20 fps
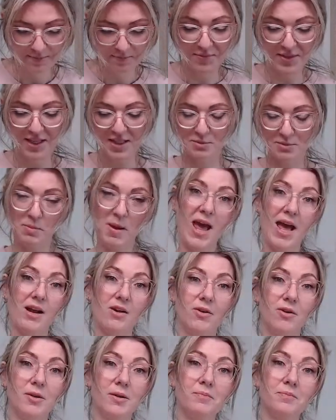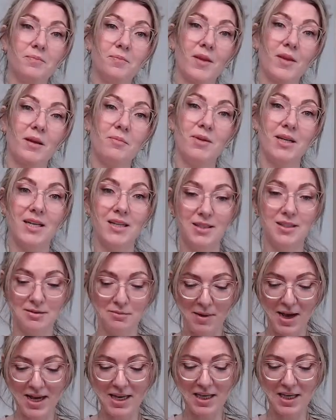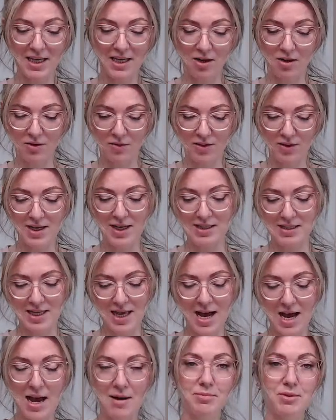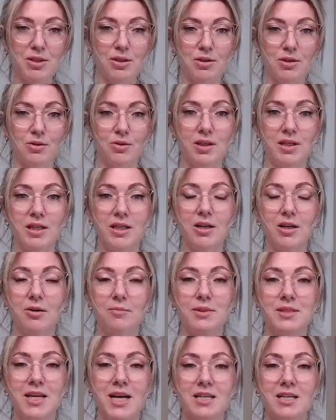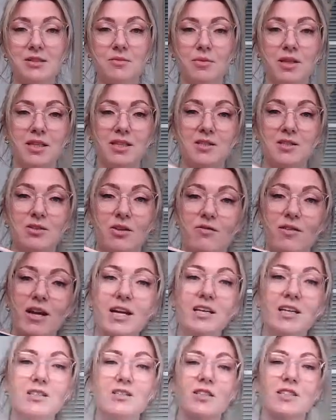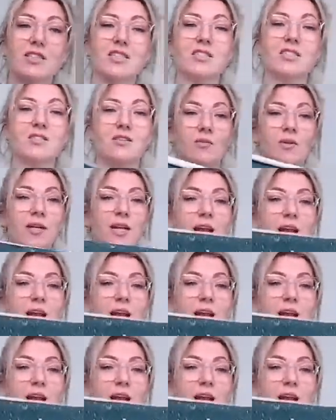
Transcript: this panel because my kiddo is absolutely obsessed with this already. So this is the one